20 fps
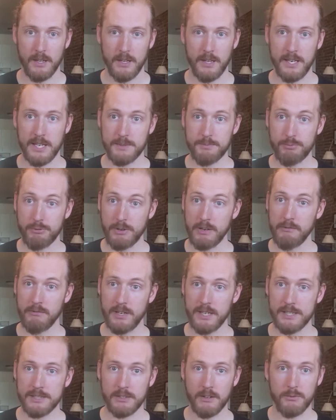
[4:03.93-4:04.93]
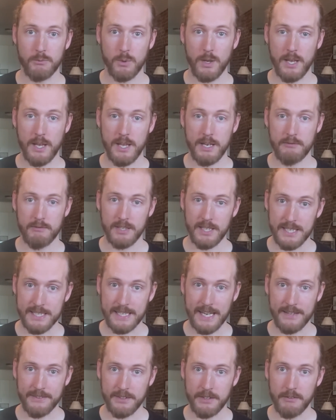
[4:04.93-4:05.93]
It is pre-release software in a release
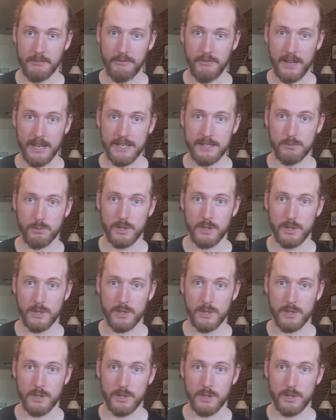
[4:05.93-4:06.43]
candidate phase,